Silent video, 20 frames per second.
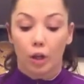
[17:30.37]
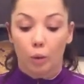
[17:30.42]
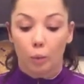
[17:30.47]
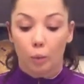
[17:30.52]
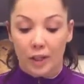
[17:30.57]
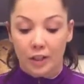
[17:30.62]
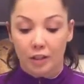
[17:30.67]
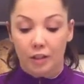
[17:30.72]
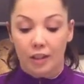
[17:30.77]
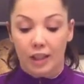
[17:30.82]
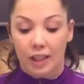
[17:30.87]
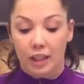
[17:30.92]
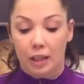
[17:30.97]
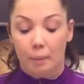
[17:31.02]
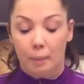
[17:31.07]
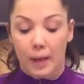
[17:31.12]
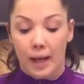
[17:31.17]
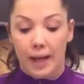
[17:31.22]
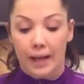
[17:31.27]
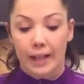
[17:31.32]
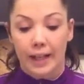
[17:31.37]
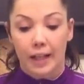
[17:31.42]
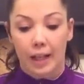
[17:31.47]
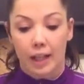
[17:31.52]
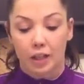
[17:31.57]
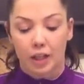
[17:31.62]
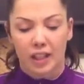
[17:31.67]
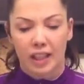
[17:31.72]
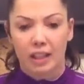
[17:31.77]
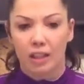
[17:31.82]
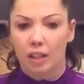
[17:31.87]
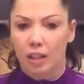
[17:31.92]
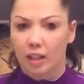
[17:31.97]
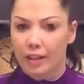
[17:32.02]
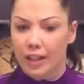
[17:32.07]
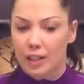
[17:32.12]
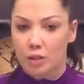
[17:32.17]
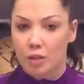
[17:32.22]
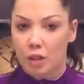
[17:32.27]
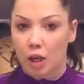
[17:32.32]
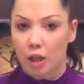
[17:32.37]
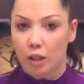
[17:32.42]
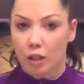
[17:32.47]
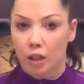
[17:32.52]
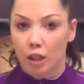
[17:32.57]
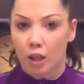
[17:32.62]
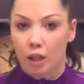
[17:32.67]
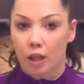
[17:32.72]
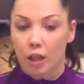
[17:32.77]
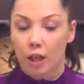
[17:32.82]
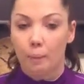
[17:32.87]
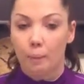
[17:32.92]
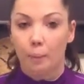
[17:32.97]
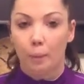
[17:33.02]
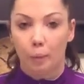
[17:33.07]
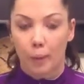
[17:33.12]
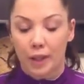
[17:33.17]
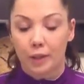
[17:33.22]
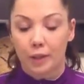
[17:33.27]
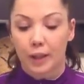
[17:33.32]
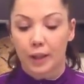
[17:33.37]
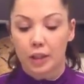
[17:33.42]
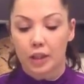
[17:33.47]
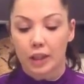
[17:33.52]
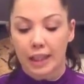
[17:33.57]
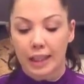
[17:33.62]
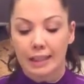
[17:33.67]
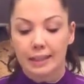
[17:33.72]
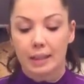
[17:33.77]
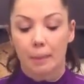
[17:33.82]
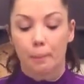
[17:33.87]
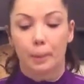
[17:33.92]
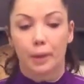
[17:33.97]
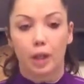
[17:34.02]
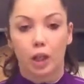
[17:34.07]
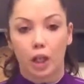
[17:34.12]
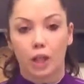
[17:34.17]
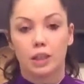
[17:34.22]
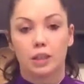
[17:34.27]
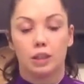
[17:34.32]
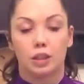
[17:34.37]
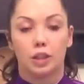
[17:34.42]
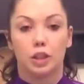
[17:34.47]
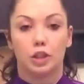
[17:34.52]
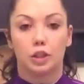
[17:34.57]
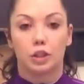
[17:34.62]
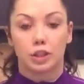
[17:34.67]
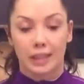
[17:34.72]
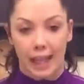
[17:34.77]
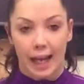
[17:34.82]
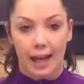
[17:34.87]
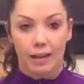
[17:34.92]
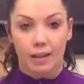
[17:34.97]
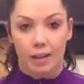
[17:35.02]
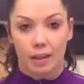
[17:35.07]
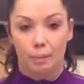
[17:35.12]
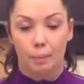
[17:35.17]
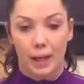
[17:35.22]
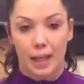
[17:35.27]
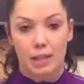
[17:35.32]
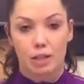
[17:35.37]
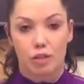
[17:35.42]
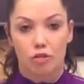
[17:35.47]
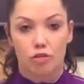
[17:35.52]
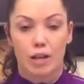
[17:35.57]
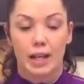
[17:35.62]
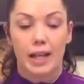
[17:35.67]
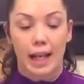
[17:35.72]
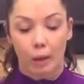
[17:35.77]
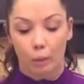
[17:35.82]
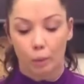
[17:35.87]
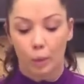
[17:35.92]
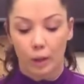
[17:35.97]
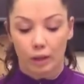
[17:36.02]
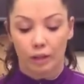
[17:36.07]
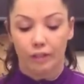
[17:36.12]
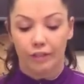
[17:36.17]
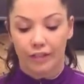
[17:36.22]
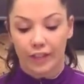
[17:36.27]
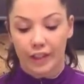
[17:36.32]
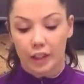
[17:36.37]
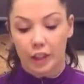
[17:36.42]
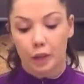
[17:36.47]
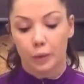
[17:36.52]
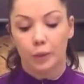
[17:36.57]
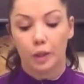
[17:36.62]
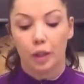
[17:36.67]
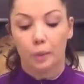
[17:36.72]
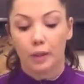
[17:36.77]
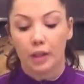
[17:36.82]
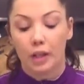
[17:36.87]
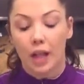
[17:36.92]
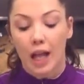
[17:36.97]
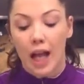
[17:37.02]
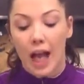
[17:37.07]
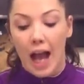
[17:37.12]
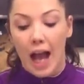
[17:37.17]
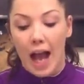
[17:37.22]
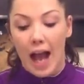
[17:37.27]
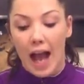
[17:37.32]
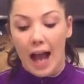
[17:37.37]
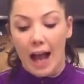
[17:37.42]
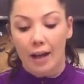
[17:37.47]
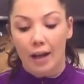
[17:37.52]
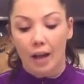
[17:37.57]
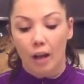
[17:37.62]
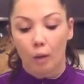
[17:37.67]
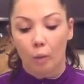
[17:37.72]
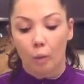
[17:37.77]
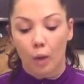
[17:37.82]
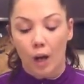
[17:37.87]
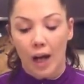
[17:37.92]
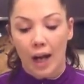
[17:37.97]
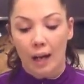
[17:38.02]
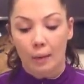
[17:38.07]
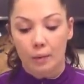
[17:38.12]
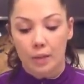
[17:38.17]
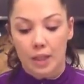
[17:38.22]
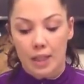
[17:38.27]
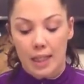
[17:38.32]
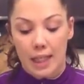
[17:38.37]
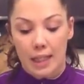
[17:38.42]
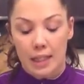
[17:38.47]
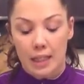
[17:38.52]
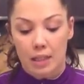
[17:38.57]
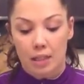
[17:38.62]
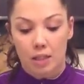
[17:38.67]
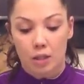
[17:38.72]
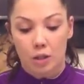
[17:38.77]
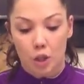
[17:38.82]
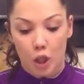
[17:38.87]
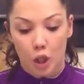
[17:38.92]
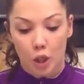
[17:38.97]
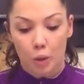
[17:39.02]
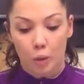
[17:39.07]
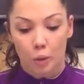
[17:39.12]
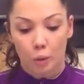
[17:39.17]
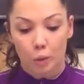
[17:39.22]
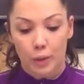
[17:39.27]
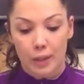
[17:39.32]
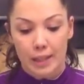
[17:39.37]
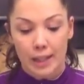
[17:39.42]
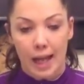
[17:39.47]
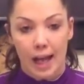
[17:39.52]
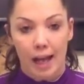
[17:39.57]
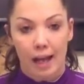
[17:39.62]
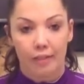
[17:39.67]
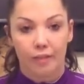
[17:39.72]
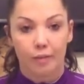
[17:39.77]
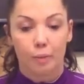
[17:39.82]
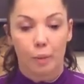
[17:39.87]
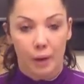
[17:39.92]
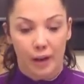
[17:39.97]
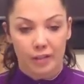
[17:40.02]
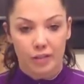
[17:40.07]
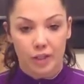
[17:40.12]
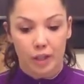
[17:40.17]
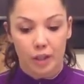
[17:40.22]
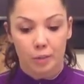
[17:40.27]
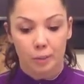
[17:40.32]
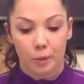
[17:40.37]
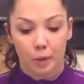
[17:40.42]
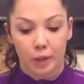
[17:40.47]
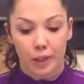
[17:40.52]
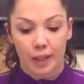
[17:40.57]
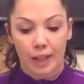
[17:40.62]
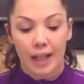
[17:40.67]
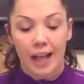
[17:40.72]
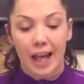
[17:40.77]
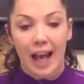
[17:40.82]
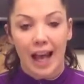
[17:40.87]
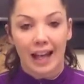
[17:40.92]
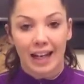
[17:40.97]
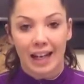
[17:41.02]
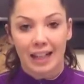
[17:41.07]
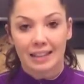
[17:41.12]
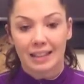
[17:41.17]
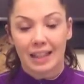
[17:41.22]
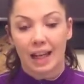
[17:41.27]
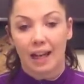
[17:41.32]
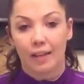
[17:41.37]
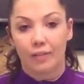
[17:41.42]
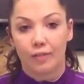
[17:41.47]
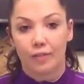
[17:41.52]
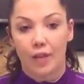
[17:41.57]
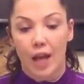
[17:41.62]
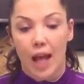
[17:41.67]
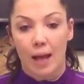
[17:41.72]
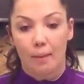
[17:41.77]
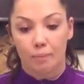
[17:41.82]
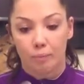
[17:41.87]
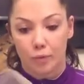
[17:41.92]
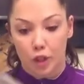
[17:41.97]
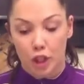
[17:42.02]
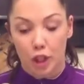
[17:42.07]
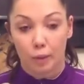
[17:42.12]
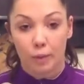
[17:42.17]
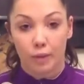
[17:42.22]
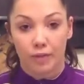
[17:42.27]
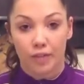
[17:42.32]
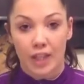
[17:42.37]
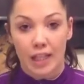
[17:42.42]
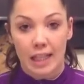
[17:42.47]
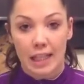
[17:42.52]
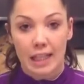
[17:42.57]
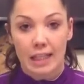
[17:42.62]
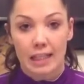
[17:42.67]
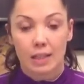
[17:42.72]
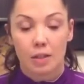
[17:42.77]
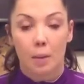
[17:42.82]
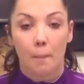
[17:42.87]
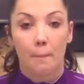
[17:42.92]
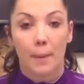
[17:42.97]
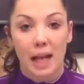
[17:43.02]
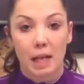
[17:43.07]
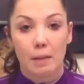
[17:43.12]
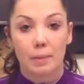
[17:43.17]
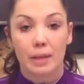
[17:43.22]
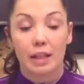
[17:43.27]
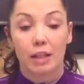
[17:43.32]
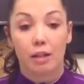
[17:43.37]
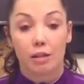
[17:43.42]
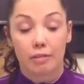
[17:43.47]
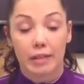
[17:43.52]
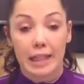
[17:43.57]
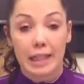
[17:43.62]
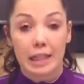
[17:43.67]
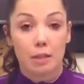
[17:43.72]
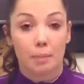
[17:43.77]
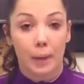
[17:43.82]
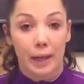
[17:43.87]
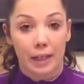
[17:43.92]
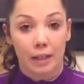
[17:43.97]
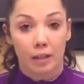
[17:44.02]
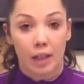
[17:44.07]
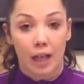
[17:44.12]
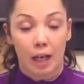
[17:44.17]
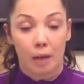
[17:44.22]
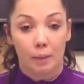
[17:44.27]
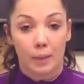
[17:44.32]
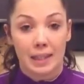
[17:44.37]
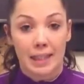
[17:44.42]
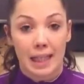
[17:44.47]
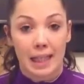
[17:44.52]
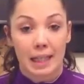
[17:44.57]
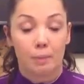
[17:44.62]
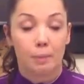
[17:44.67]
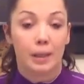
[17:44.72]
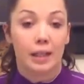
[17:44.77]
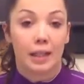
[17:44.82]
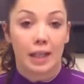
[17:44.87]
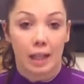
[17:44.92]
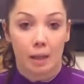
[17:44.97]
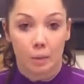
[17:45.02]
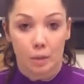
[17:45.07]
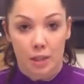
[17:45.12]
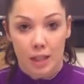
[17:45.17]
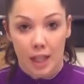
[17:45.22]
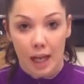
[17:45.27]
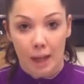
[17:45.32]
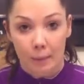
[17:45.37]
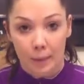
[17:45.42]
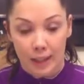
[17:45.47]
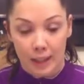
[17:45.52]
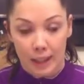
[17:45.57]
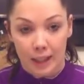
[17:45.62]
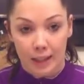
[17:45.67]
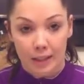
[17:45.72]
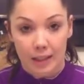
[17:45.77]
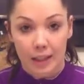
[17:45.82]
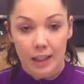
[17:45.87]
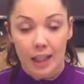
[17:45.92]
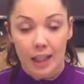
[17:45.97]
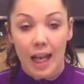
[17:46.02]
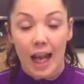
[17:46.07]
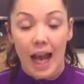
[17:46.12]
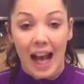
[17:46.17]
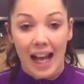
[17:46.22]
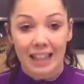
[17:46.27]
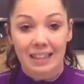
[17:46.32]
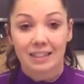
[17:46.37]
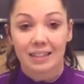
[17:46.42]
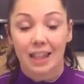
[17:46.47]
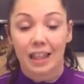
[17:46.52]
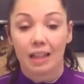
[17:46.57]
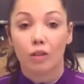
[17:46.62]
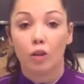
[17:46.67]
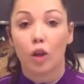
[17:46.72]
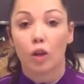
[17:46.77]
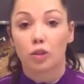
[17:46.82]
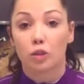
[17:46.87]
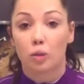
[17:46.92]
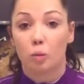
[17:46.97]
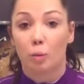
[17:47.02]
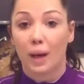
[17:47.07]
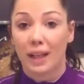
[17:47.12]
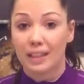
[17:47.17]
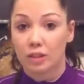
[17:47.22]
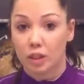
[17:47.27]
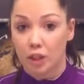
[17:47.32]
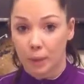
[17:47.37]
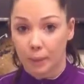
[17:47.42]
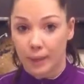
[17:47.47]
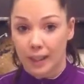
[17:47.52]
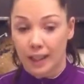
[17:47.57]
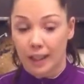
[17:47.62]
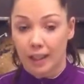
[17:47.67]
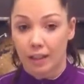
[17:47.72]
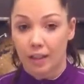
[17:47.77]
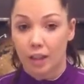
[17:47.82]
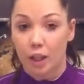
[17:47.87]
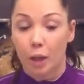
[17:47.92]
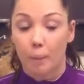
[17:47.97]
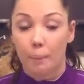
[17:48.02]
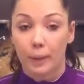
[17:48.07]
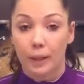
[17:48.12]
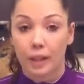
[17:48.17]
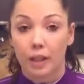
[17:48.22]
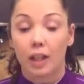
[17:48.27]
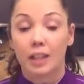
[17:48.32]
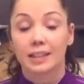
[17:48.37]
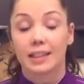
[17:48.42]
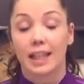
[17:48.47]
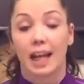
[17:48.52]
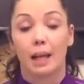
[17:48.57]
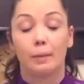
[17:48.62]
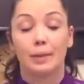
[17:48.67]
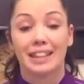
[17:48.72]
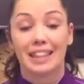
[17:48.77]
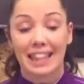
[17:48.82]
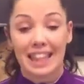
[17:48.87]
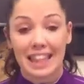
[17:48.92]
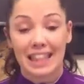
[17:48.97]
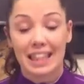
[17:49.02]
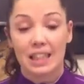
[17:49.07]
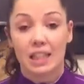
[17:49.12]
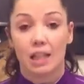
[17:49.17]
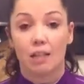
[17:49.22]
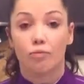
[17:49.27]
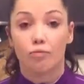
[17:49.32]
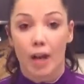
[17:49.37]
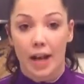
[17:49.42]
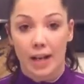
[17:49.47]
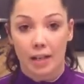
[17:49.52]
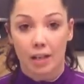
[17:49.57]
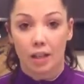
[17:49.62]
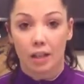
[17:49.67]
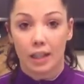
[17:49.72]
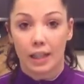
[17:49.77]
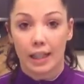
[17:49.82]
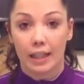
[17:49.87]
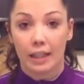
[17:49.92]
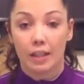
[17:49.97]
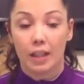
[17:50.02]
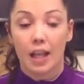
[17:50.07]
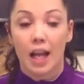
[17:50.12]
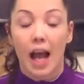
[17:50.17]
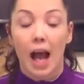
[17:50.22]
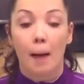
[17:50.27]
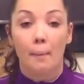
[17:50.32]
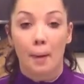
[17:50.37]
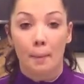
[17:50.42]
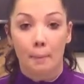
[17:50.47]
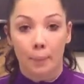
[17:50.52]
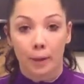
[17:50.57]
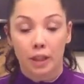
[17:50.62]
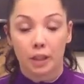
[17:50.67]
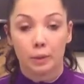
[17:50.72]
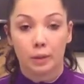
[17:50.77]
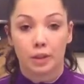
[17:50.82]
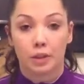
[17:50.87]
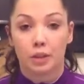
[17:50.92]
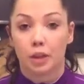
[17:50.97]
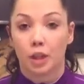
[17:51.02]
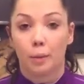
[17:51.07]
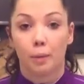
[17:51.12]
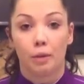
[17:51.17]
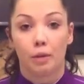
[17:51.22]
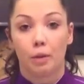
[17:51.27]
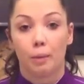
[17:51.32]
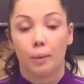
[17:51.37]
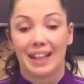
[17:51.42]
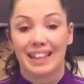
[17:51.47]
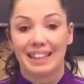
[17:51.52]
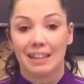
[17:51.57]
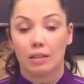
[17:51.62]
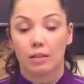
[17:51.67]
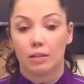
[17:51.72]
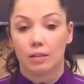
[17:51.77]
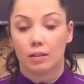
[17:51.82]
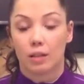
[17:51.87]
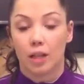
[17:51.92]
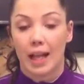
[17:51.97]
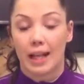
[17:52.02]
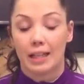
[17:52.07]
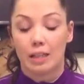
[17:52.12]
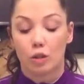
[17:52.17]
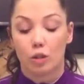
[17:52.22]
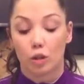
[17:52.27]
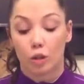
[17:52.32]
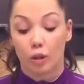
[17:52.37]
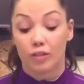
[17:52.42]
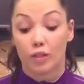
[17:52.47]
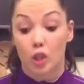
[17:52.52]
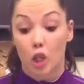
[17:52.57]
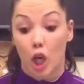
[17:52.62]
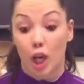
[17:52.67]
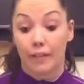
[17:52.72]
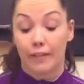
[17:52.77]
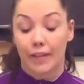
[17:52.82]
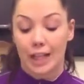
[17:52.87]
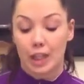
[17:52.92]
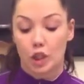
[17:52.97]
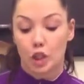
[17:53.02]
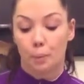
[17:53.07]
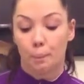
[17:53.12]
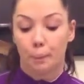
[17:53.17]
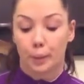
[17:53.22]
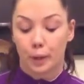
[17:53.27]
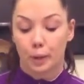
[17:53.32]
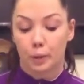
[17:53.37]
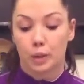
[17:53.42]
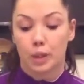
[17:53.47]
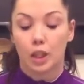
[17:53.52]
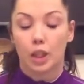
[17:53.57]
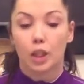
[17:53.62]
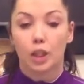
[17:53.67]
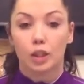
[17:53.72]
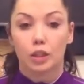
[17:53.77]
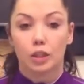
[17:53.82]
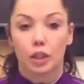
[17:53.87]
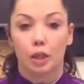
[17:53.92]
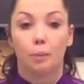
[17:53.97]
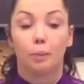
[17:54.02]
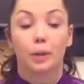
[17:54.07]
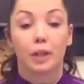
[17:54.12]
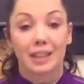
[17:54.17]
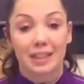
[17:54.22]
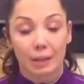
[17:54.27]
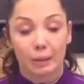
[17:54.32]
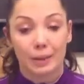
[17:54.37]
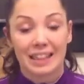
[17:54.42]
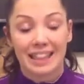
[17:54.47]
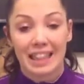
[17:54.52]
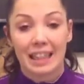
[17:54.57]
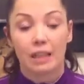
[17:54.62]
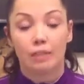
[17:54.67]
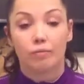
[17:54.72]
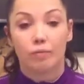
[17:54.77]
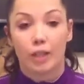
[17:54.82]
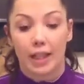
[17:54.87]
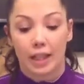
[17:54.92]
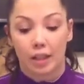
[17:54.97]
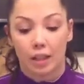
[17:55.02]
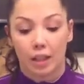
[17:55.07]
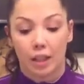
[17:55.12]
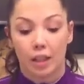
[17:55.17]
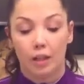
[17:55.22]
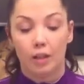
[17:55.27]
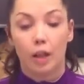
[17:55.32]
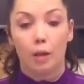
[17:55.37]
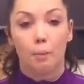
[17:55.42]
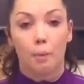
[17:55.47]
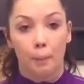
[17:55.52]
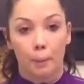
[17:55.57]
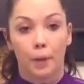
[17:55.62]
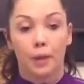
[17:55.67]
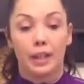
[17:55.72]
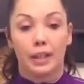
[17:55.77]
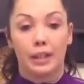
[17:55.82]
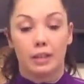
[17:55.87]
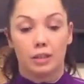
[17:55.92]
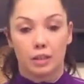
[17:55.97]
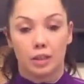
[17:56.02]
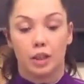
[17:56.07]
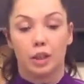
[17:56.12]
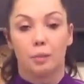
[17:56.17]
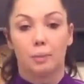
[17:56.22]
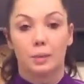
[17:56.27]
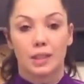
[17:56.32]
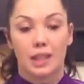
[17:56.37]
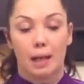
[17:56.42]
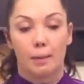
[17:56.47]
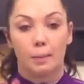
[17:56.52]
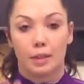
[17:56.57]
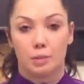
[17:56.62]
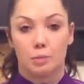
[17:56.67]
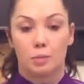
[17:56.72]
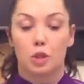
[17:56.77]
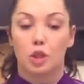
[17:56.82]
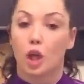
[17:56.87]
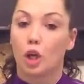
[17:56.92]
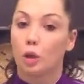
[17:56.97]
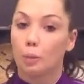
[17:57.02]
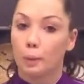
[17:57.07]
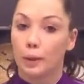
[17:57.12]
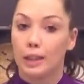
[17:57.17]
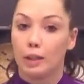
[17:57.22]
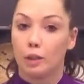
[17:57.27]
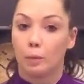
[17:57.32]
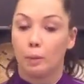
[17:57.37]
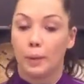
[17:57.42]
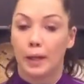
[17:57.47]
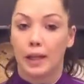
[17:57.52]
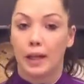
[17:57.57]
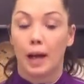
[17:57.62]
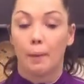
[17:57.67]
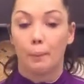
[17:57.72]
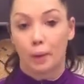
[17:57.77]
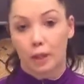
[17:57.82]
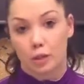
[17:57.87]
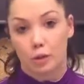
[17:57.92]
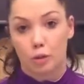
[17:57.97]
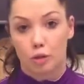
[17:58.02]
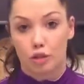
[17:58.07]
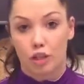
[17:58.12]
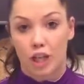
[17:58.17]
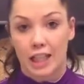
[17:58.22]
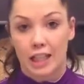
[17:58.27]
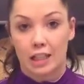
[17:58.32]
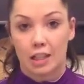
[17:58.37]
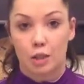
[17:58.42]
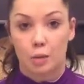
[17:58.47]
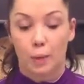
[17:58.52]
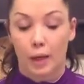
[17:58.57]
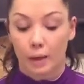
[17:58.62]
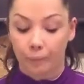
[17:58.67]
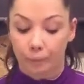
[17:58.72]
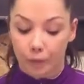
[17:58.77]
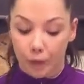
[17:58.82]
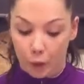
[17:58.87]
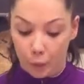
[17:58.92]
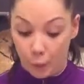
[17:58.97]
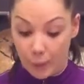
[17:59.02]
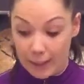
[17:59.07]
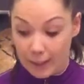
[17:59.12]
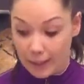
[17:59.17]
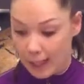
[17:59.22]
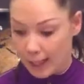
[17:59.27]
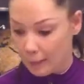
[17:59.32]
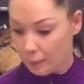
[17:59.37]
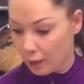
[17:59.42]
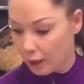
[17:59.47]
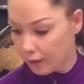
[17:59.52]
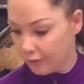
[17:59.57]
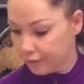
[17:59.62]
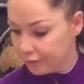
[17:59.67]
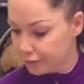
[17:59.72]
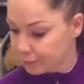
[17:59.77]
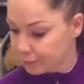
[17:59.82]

When you think about it and you think, oh, that's not a lot, but when you actually eat it, because you're getting the pasta in, it will fill you up. And what I was tending to do was have my breakfast in the morning, and I'd have 2 of these, maybe 3, depending on how my day had been and how much time I'd had. And I lost weight doing it, because I was eating regularly and my body wasn't going through any sort of starvation mode. So because I was eating regular, my body, metabolism shot up a little bit, and because I was training as well, the weight came off.